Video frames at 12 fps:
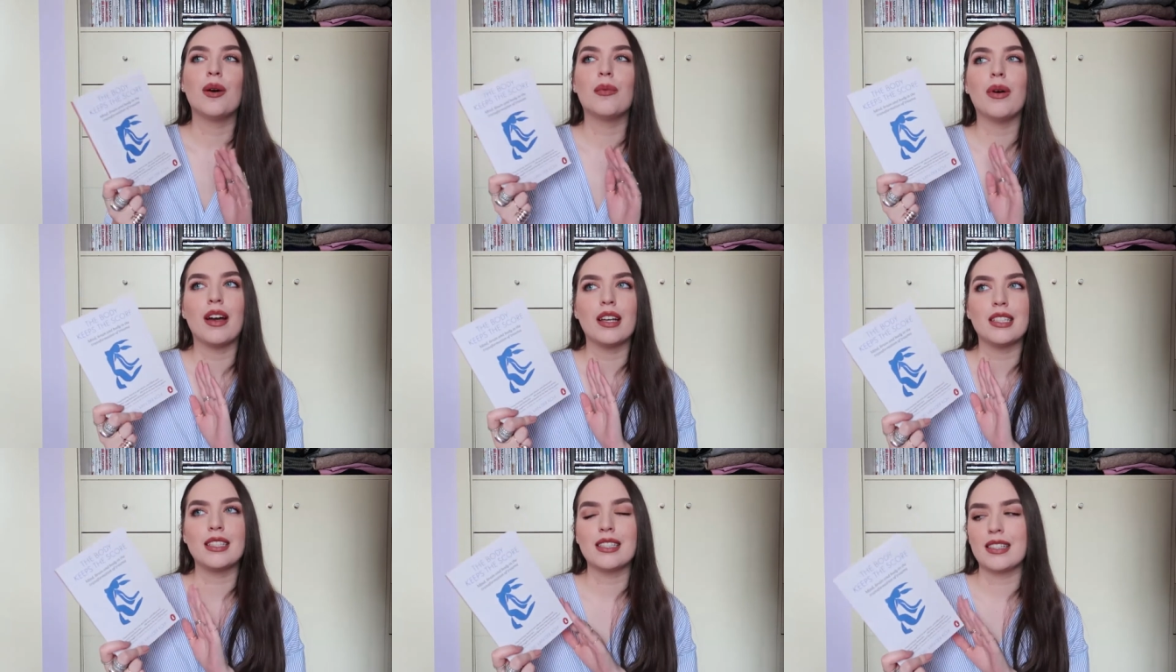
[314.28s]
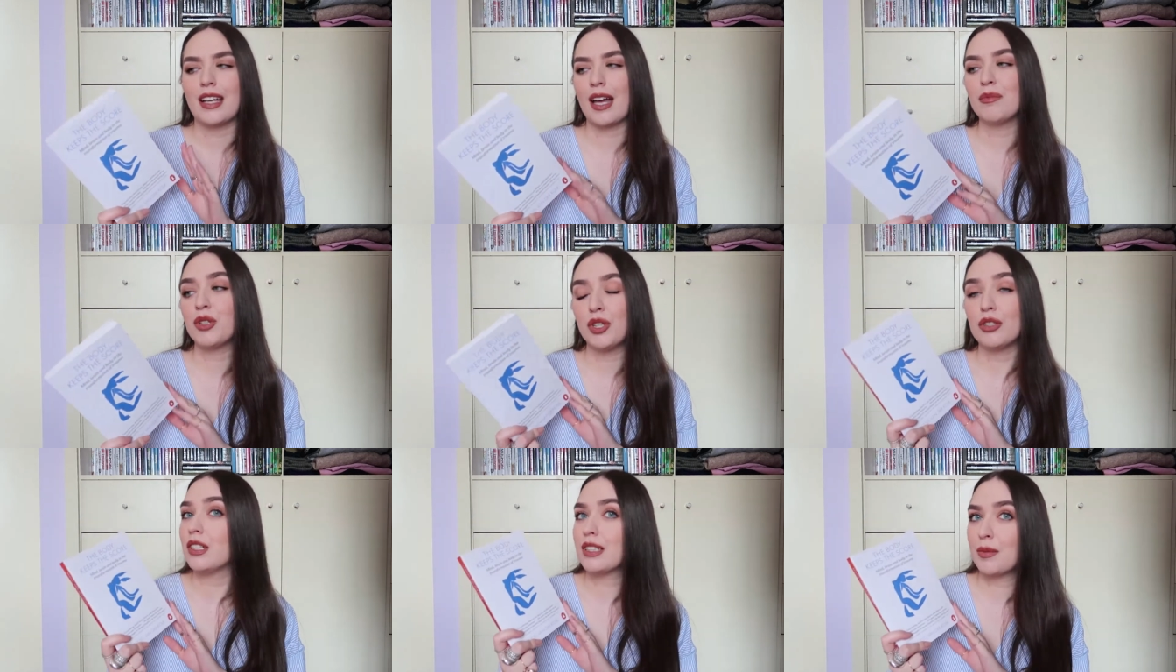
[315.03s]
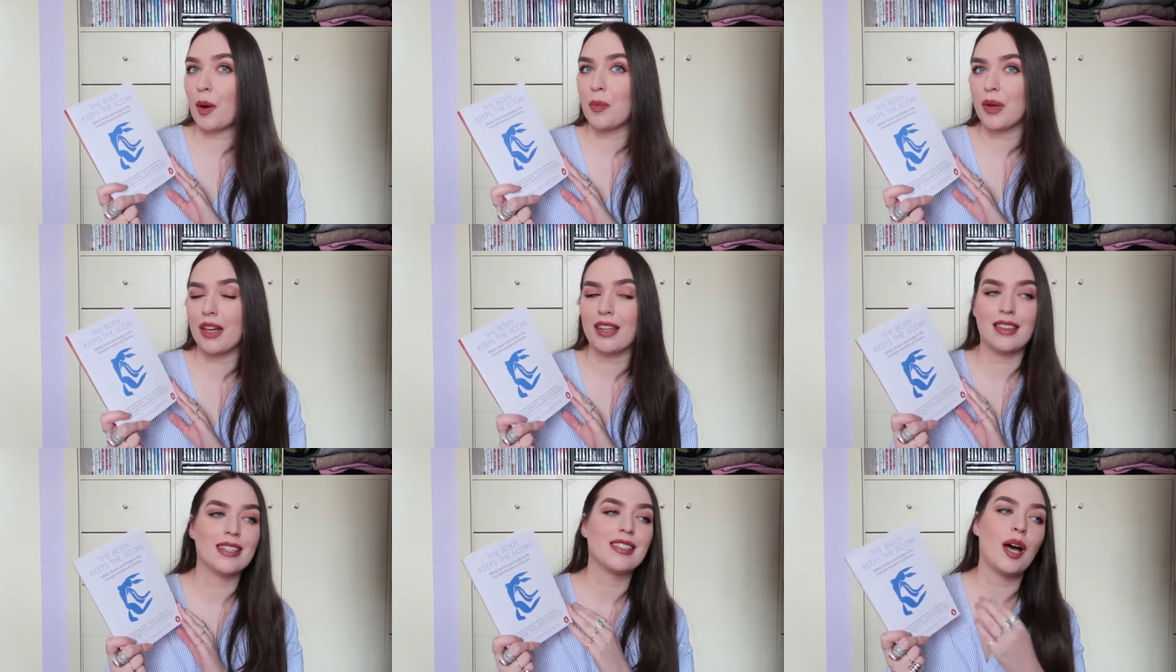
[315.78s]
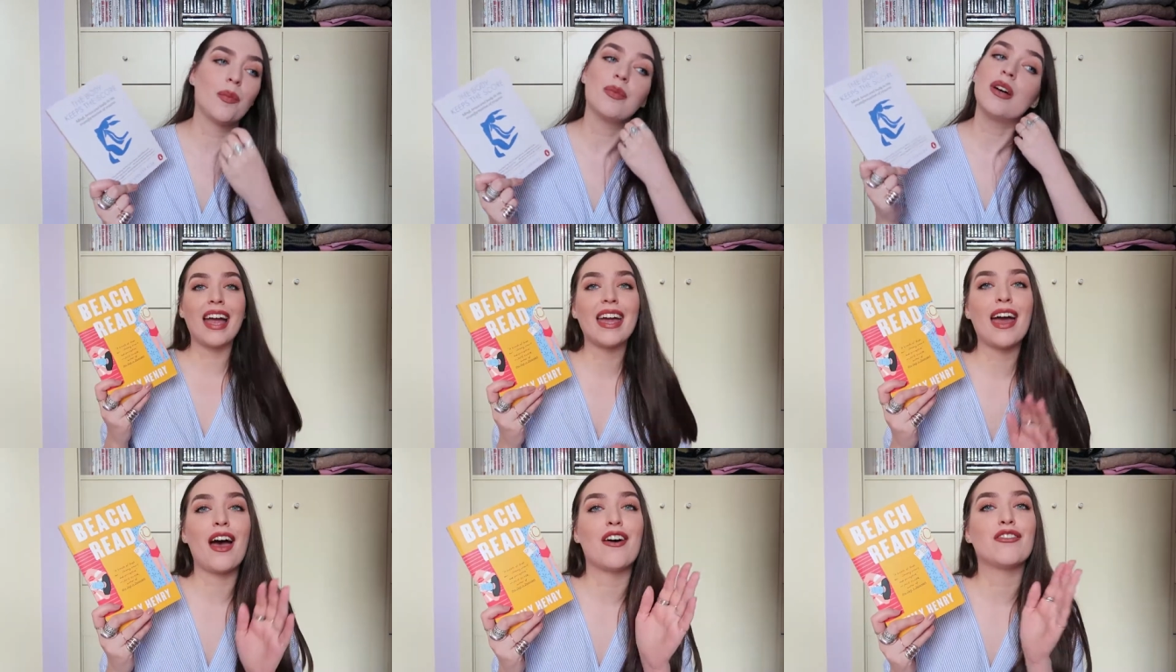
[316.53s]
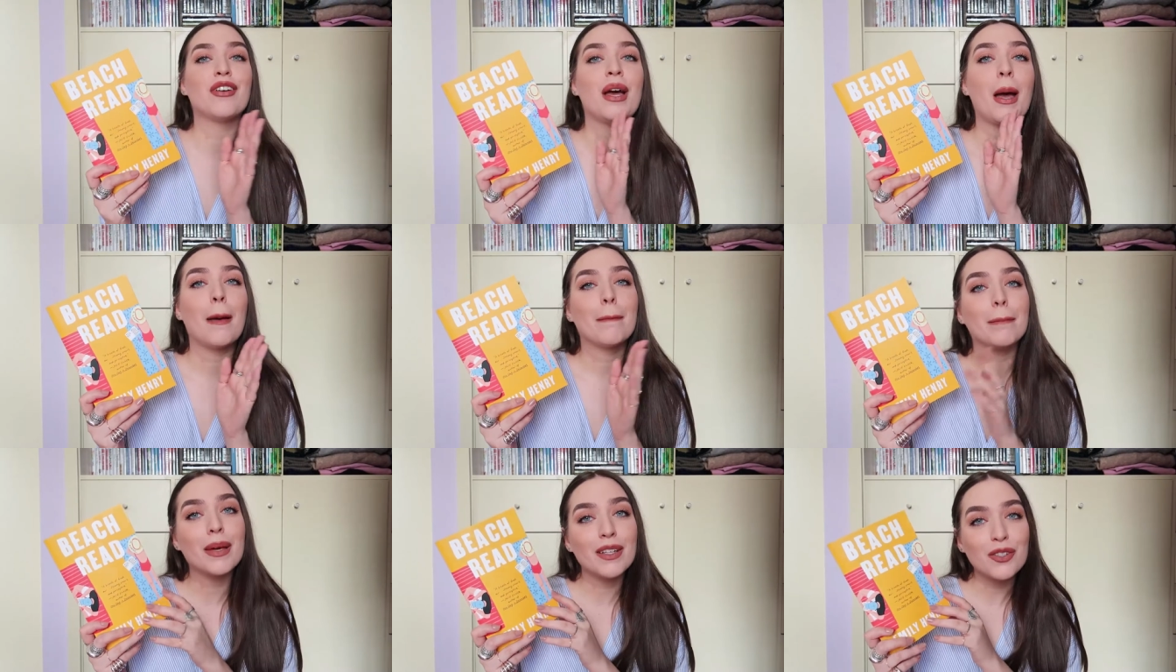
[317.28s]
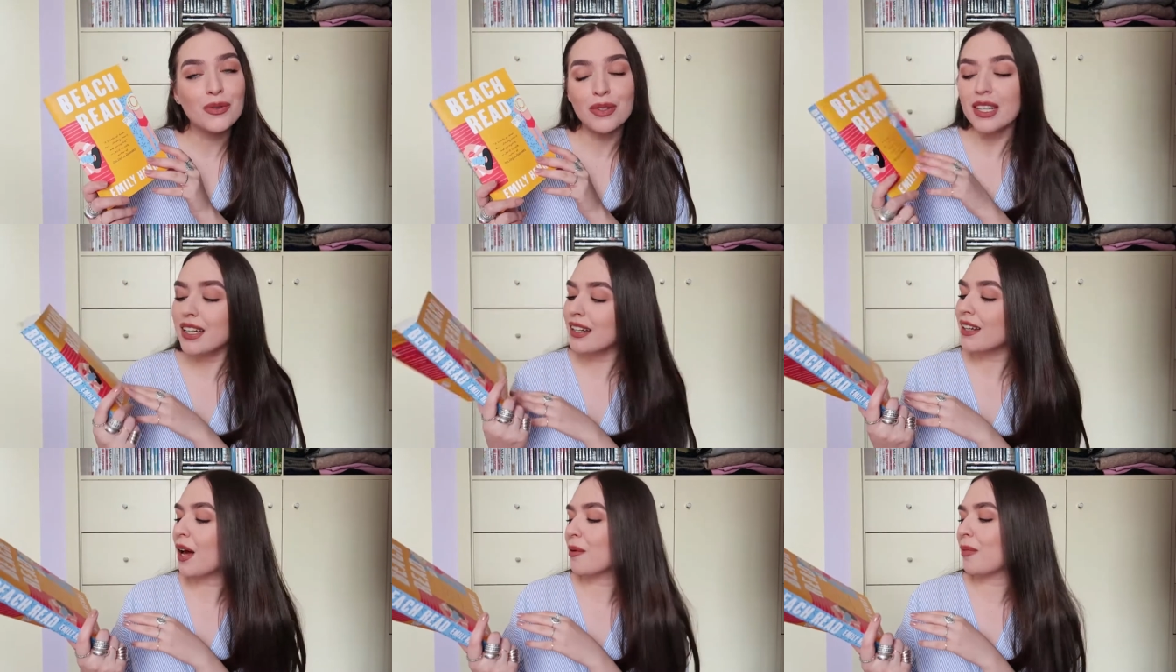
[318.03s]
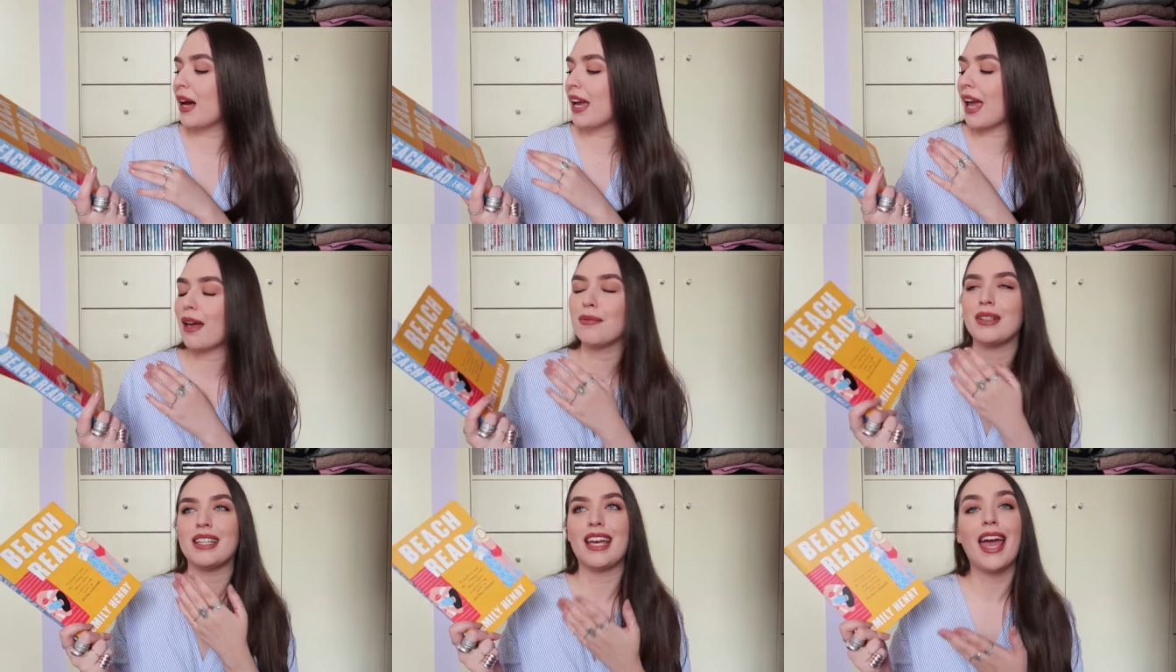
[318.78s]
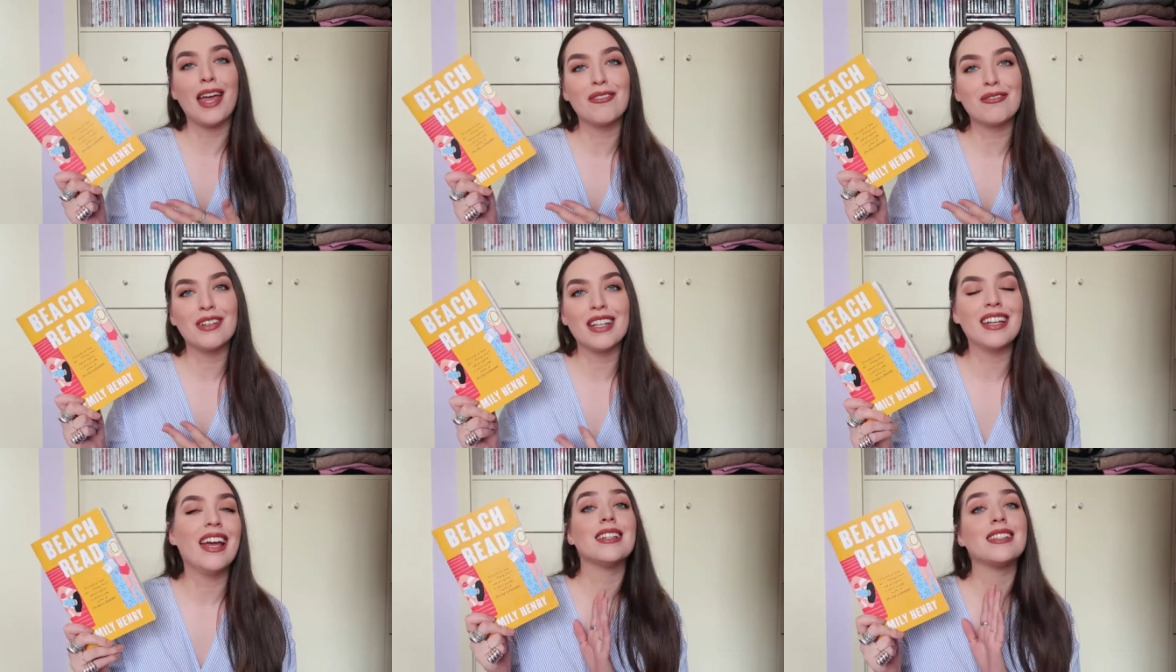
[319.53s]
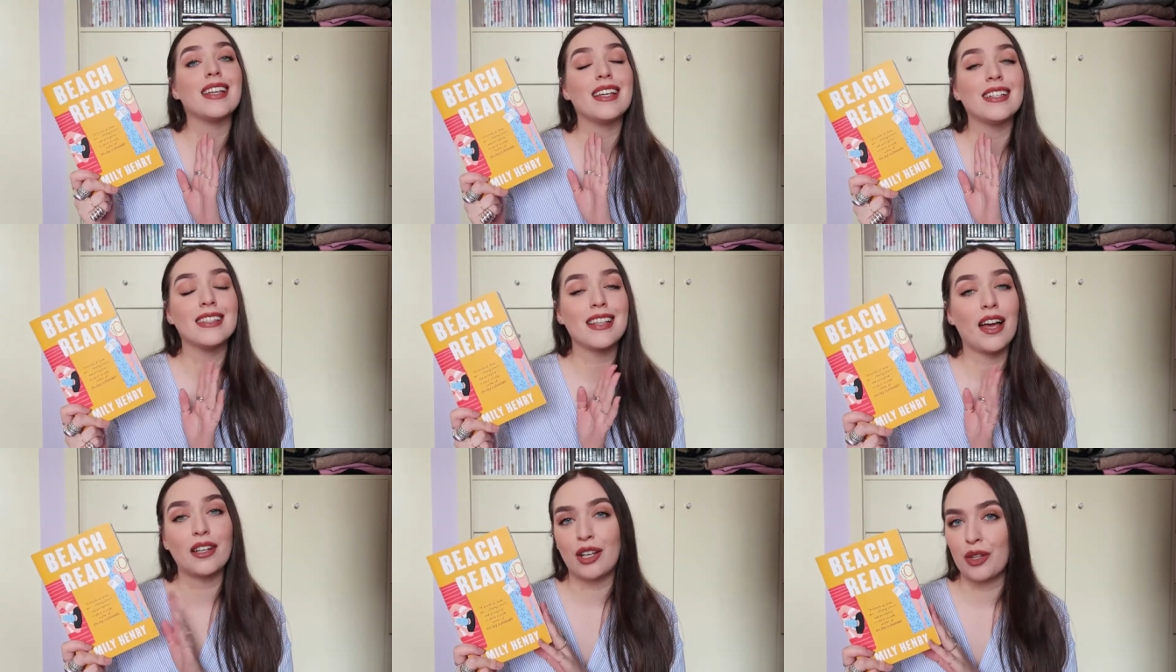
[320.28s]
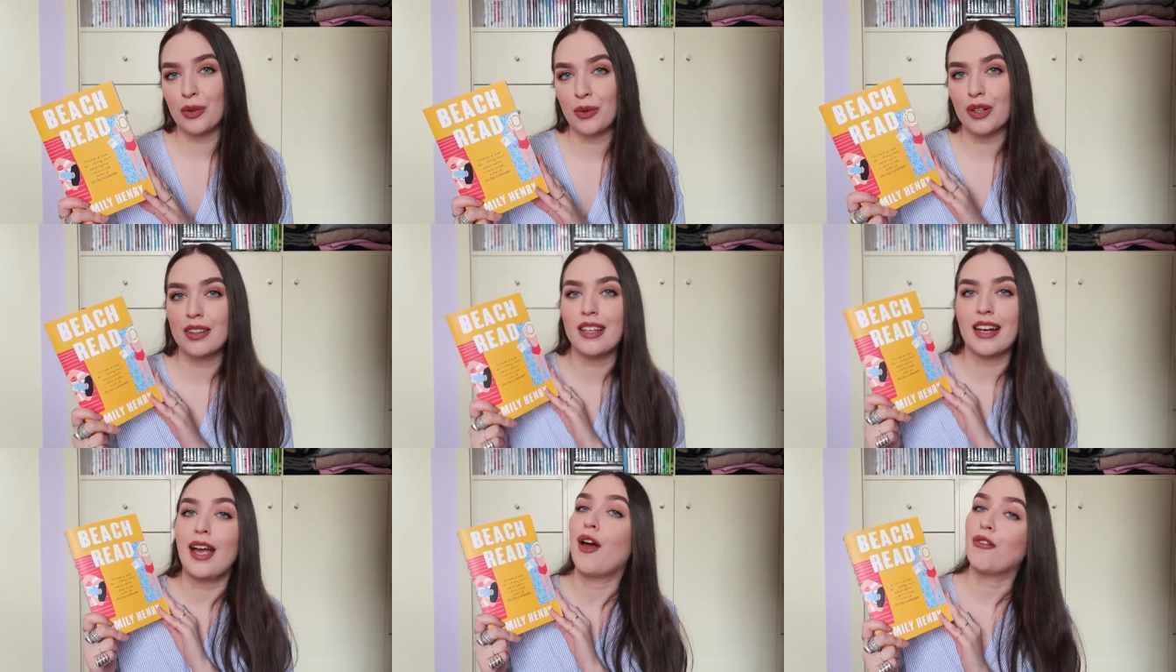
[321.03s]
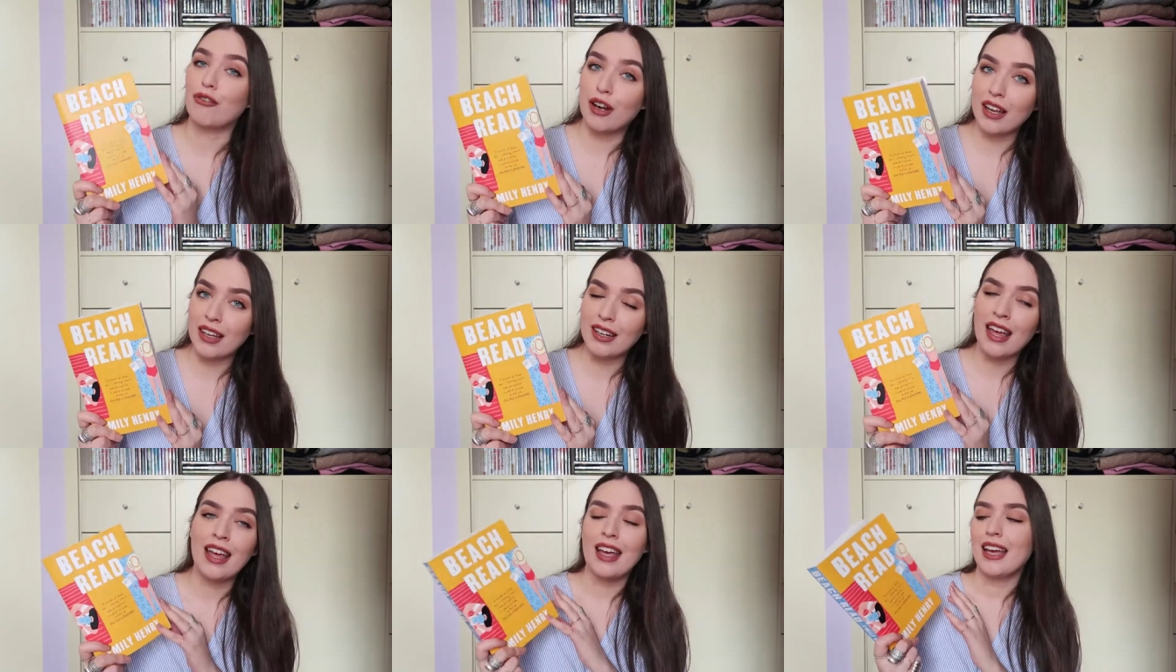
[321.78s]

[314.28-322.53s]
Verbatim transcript: but I'm curious about picking this up. I have Beach Read by Emily Henry. This is another one that I have read.